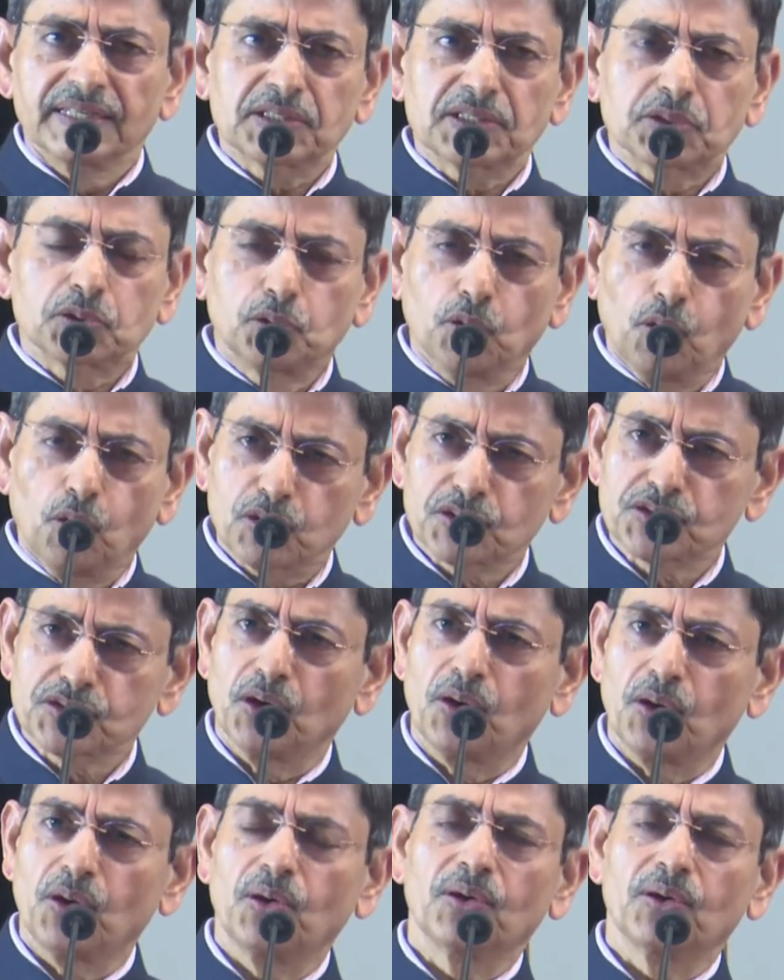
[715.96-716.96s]
it
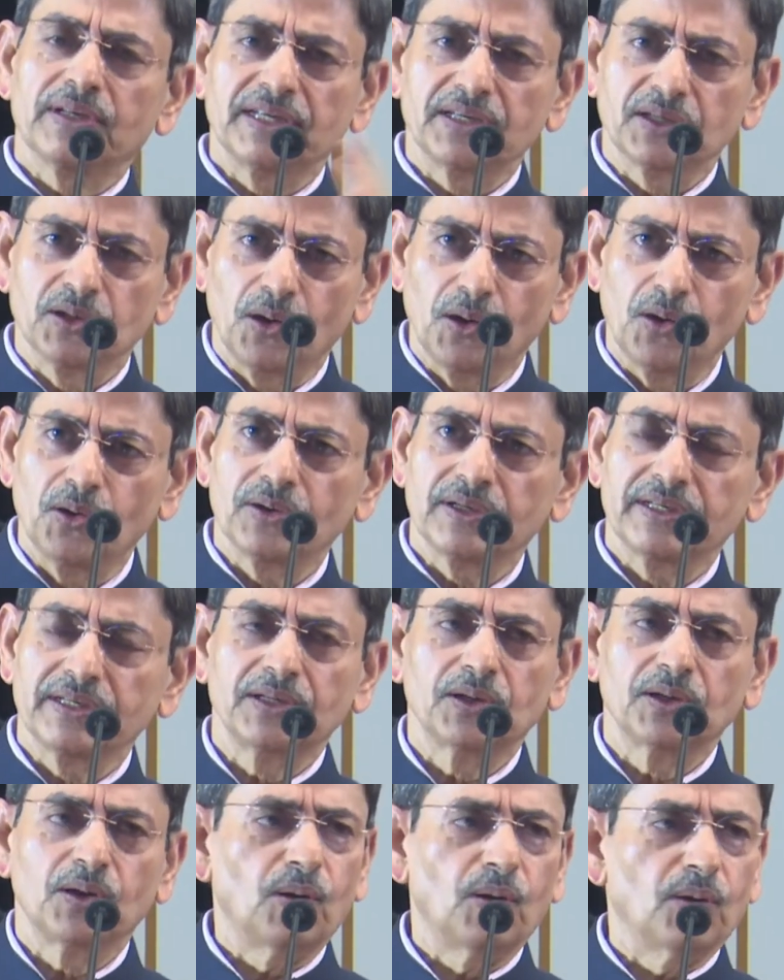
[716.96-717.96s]
goes on and
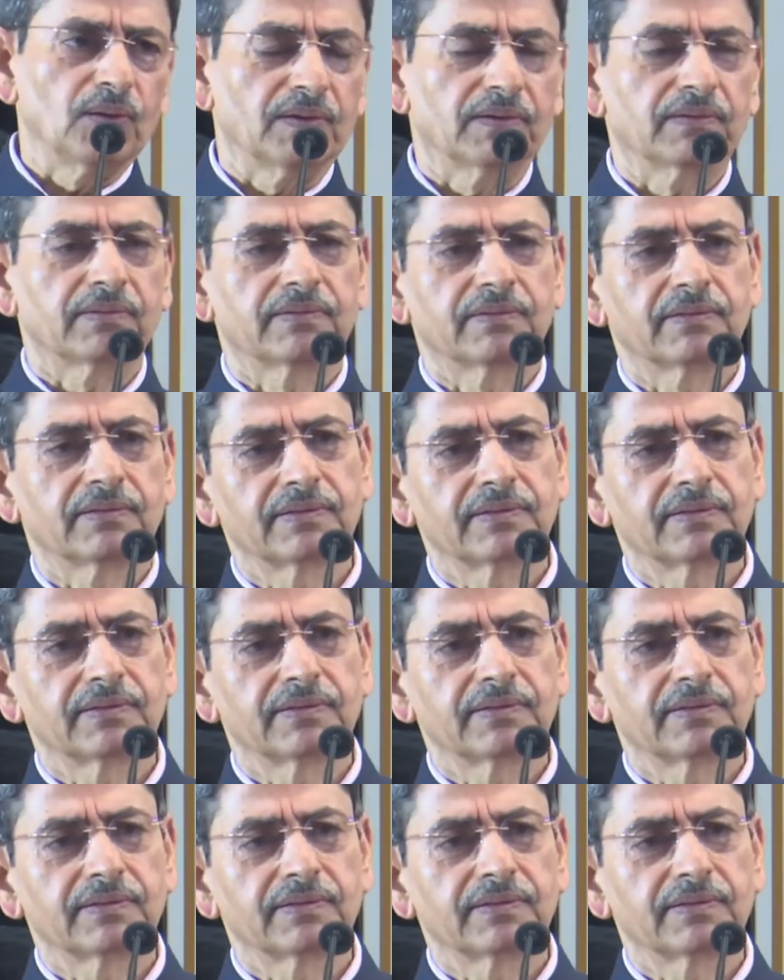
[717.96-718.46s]
on and on.